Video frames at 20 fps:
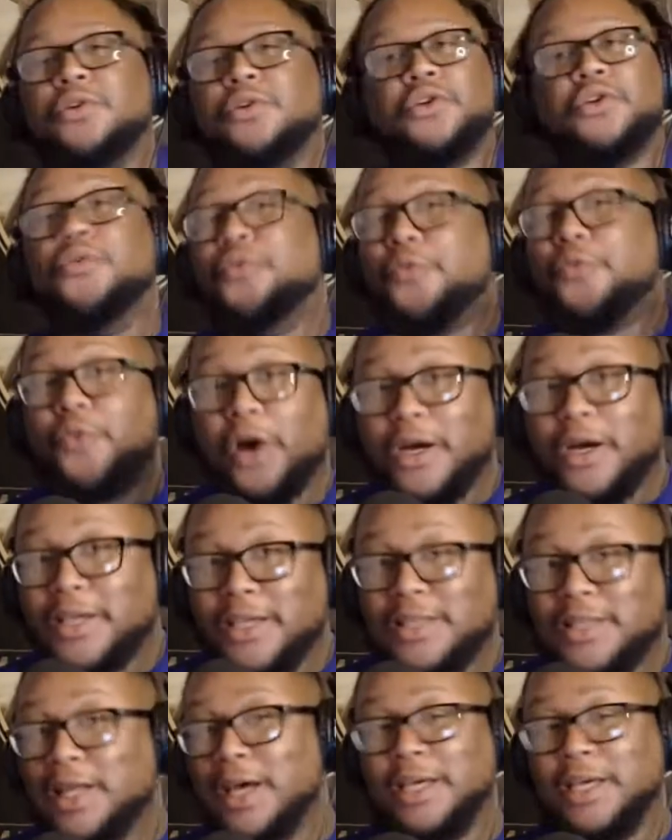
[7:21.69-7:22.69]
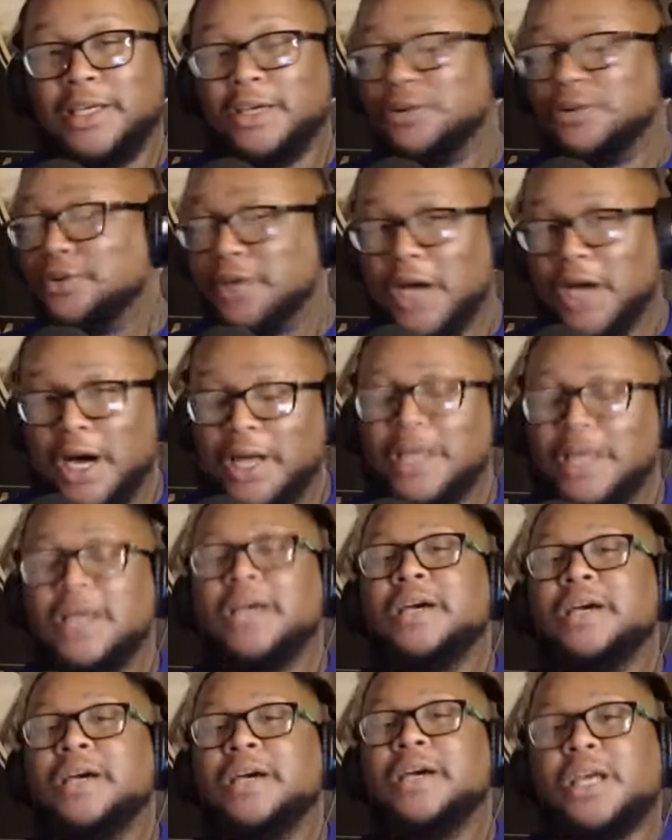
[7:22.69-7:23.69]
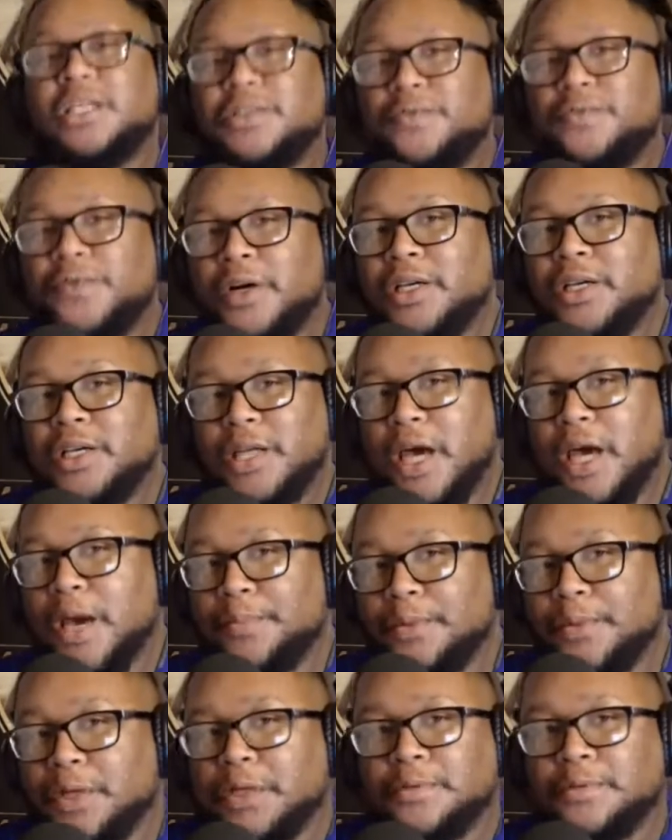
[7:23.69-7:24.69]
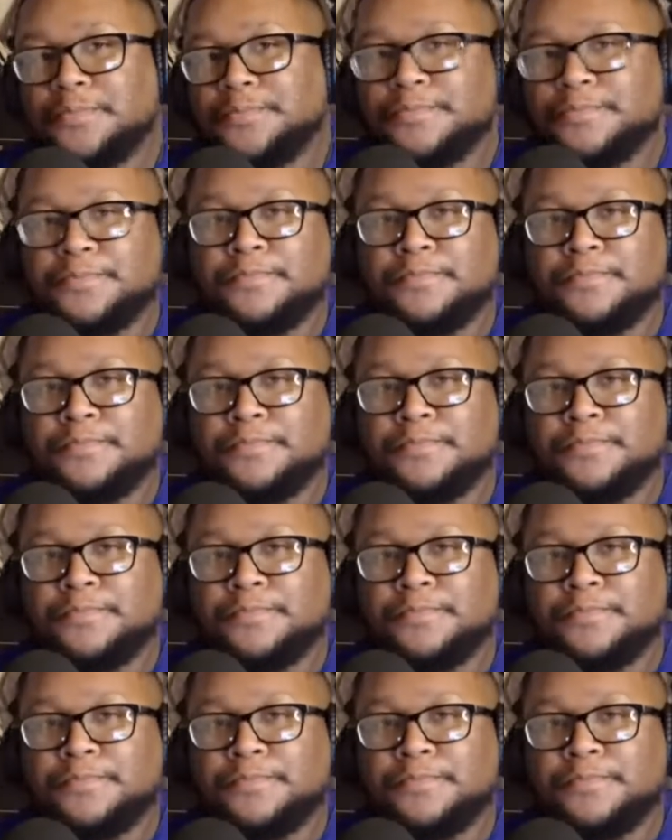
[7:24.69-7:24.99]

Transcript: you fucking like it or not, it's fucking happening.